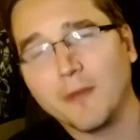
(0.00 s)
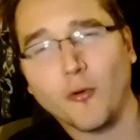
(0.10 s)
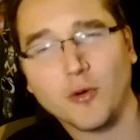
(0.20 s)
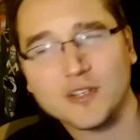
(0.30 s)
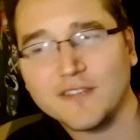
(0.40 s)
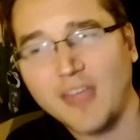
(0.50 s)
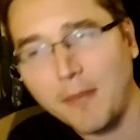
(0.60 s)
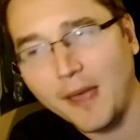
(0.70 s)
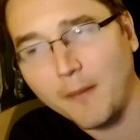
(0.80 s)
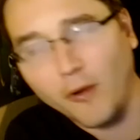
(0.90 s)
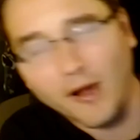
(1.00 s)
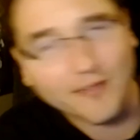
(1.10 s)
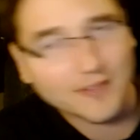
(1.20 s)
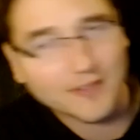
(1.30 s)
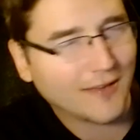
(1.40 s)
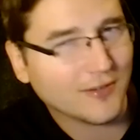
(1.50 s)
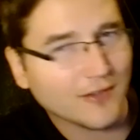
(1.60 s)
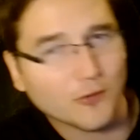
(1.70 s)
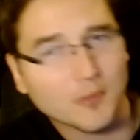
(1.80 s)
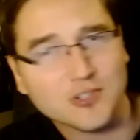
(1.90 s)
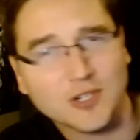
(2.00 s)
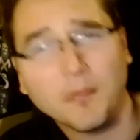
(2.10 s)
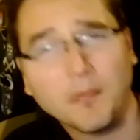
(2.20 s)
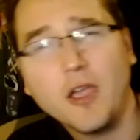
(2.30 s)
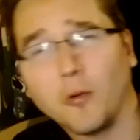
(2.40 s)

before we shift that bad boy off to dash distribution.